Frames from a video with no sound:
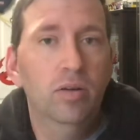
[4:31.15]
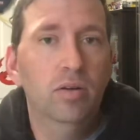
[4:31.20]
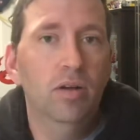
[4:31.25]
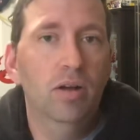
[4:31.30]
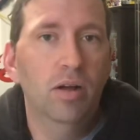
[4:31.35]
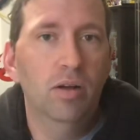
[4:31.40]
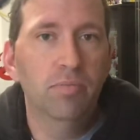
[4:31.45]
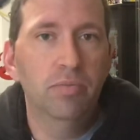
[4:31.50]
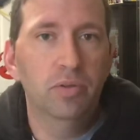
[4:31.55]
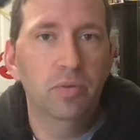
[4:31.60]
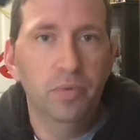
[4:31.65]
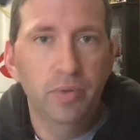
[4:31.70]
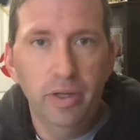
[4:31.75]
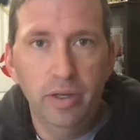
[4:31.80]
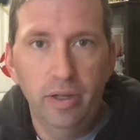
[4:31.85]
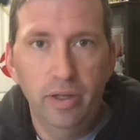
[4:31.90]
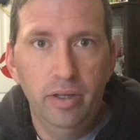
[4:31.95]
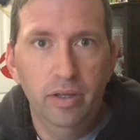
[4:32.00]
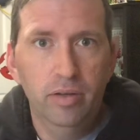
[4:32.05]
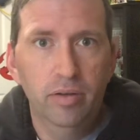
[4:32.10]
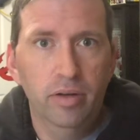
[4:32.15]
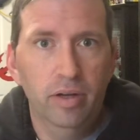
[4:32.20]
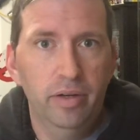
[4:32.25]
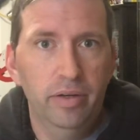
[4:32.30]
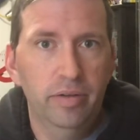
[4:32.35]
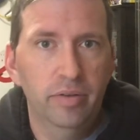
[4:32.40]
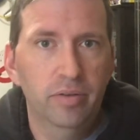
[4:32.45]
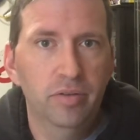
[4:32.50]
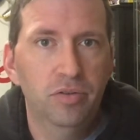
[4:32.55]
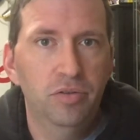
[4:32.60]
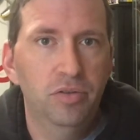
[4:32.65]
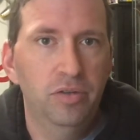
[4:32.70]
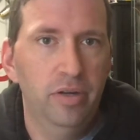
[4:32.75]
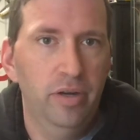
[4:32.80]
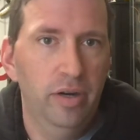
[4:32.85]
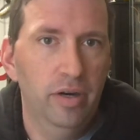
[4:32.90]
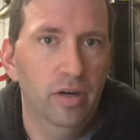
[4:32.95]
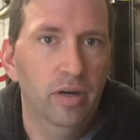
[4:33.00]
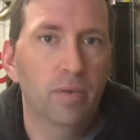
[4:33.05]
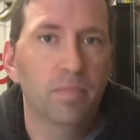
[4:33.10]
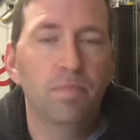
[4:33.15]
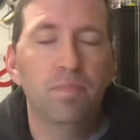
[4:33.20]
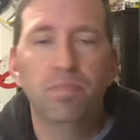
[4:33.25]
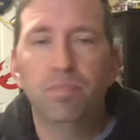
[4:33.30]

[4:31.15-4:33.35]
uh, between Egon in this chair